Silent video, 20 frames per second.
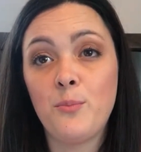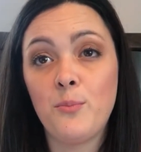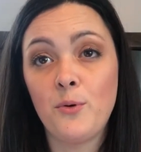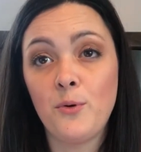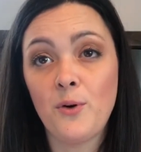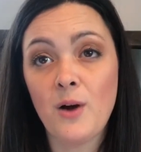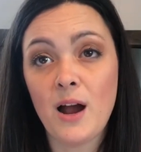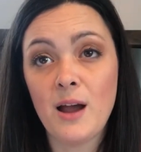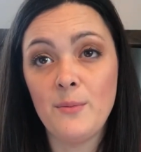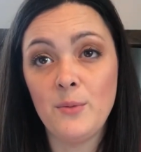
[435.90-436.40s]

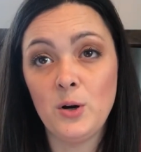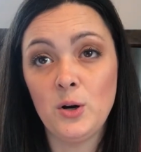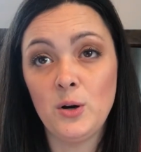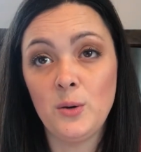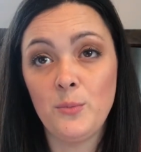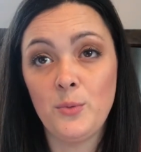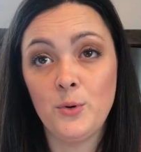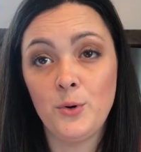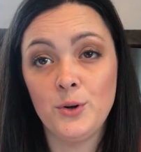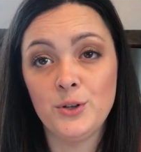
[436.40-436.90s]

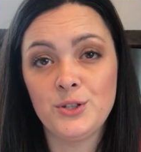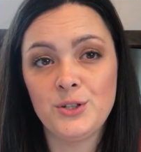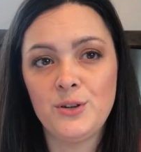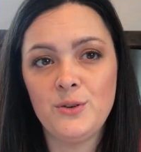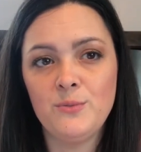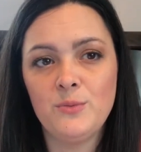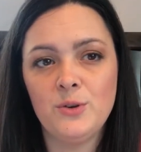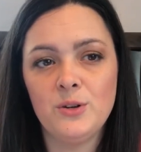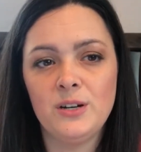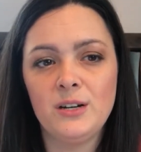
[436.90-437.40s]
Primer, Pores
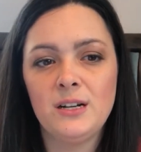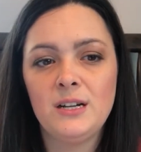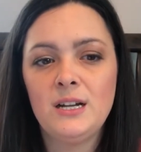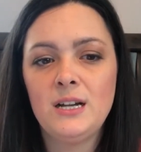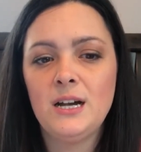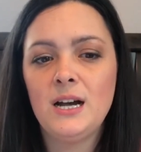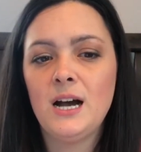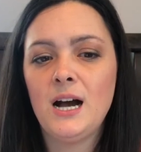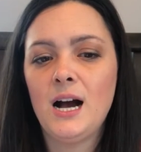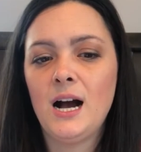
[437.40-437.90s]
No More.
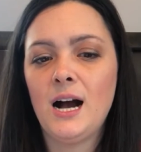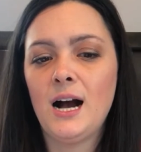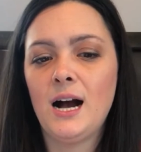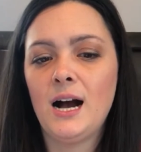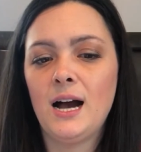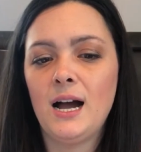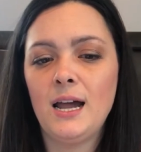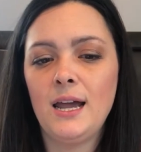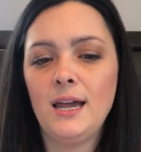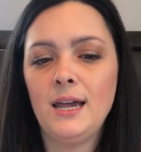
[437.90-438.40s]

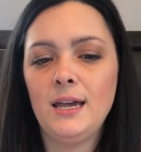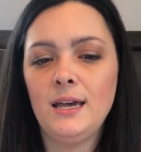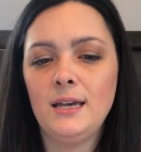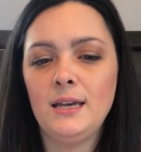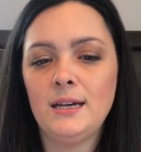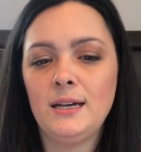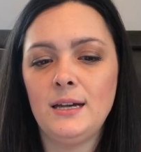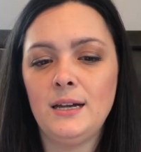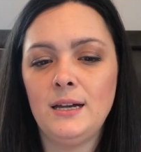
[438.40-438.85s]
I